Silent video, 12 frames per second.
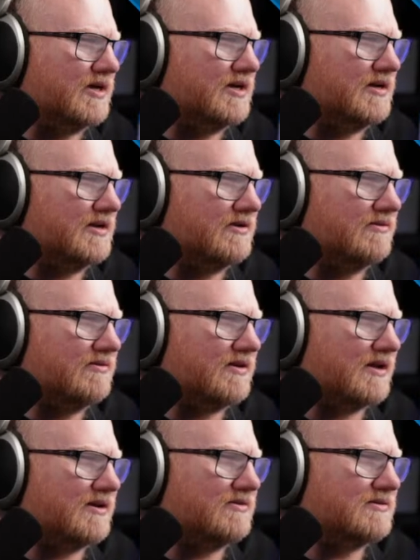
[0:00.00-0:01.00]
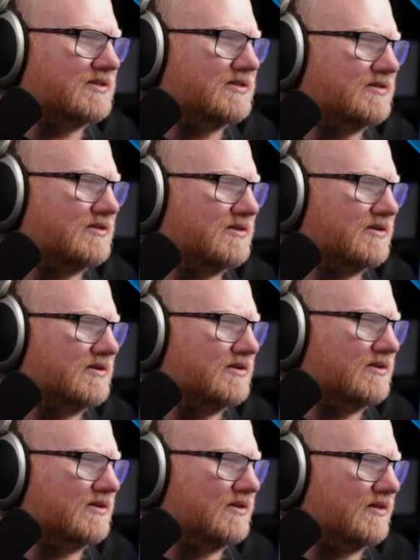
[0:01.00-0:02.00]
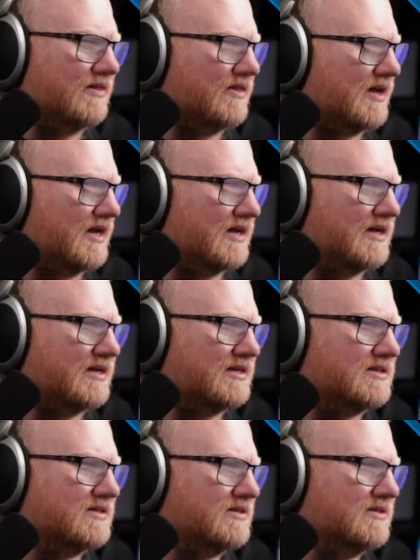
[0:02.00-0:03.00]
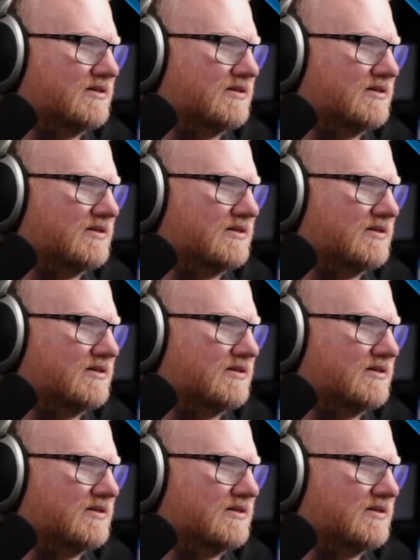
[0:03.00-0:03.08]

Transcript: We close out that.